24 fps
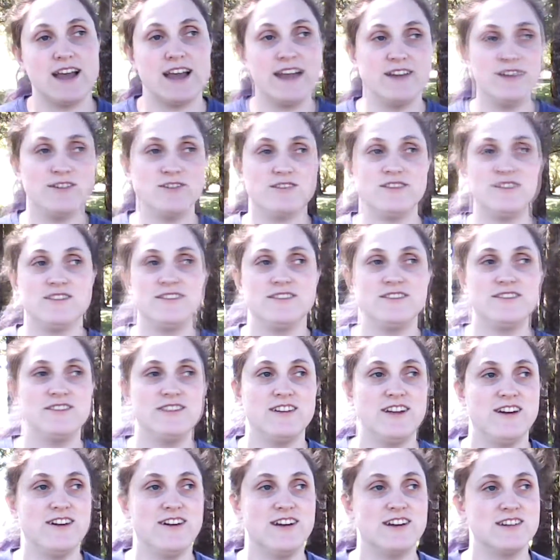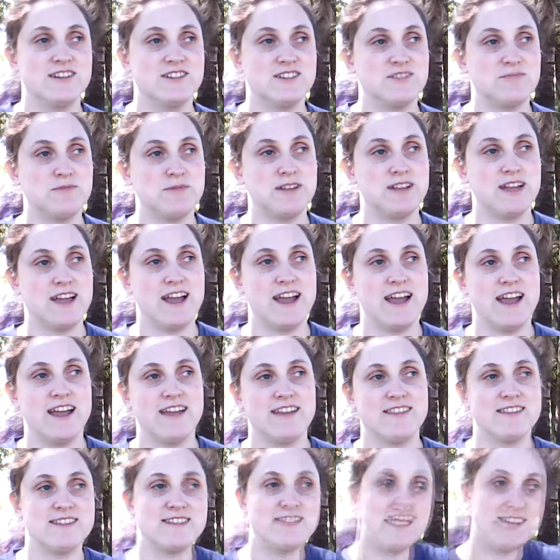I used to, I'd just be
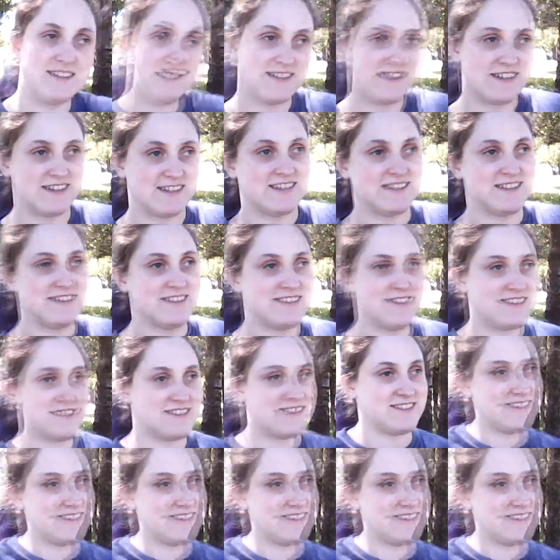like, "This is